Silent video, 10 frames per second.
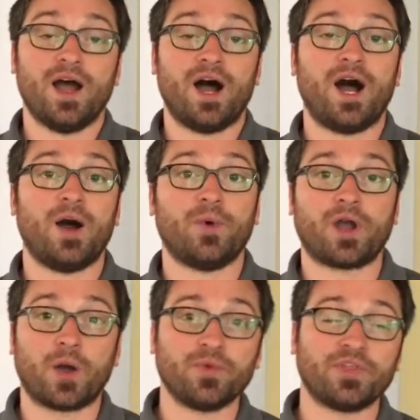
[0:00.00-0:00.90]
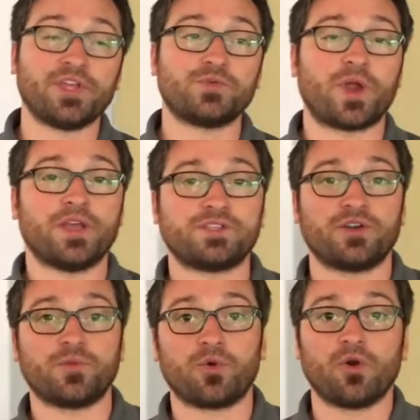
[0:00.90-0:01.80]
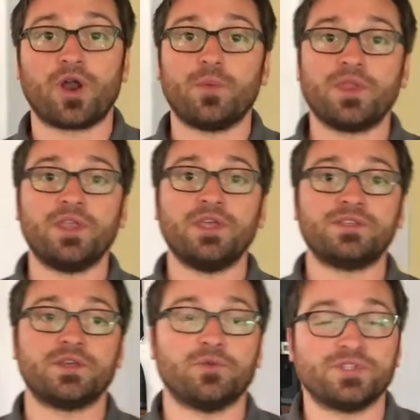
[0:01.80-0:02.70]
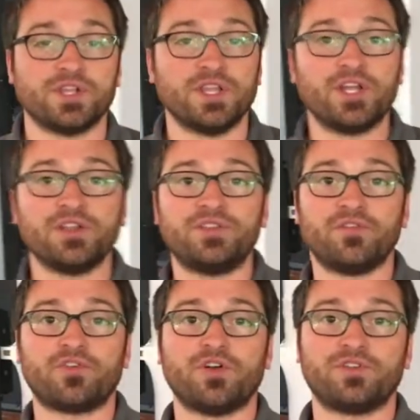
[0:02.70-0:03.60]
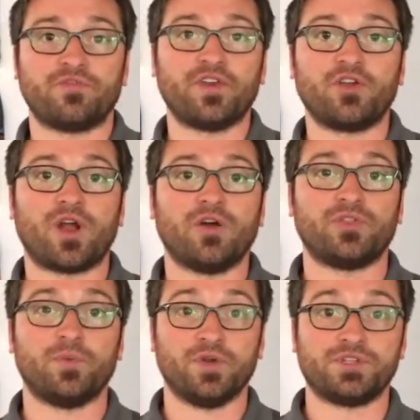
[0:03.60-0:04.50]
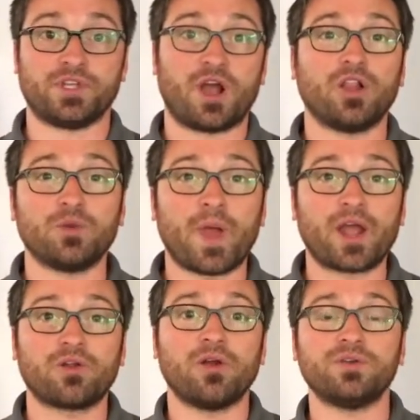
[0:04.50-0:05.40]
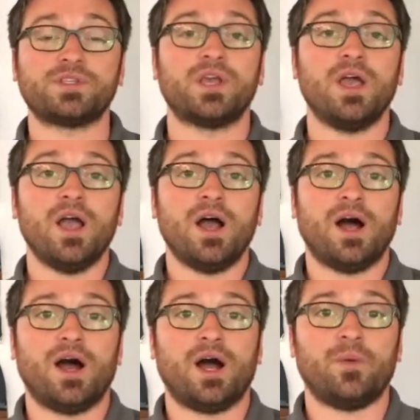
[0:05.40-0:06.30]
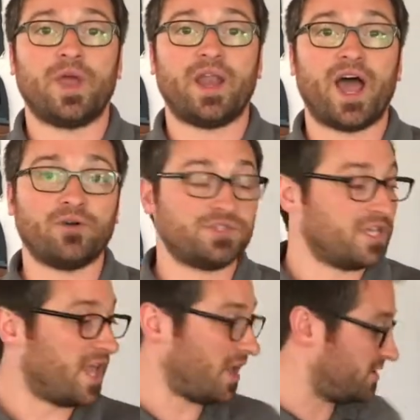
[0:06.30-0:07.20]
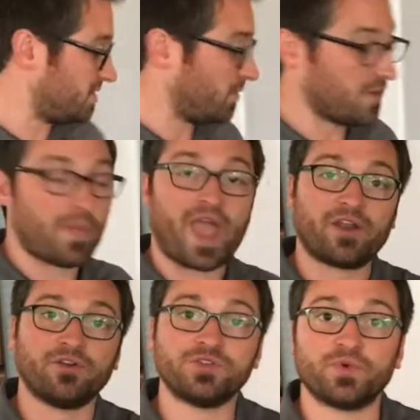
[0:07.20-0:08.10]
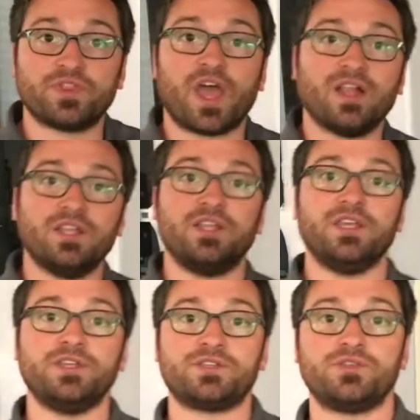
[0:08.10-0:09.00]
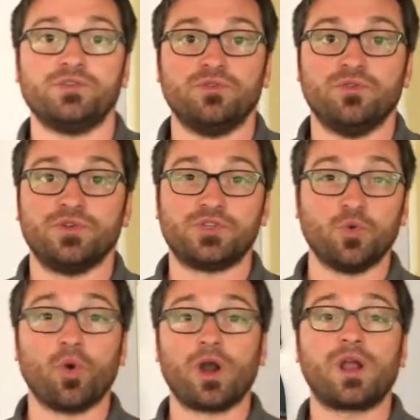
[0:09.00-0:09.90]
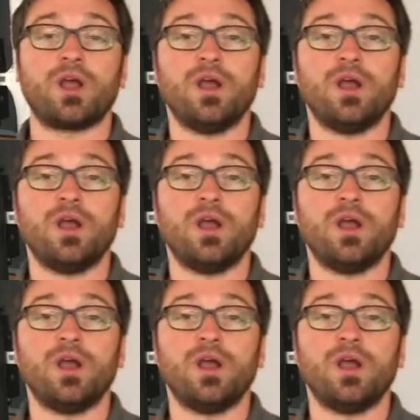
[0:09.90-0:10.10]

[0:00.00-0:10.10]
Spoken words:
A couple things when I started programming these, it was a little difficult to figure out the built-in color macros and how to get some of the patterns with the LEDs to work.